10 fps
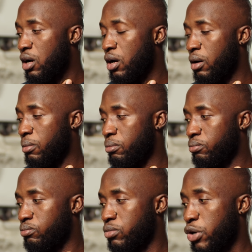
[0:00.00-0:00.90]

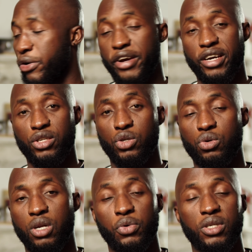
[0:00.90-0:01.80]
Alright guys,
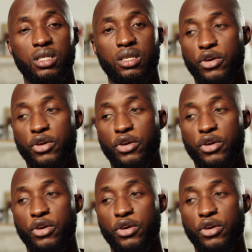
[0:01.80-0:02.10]
so that was it.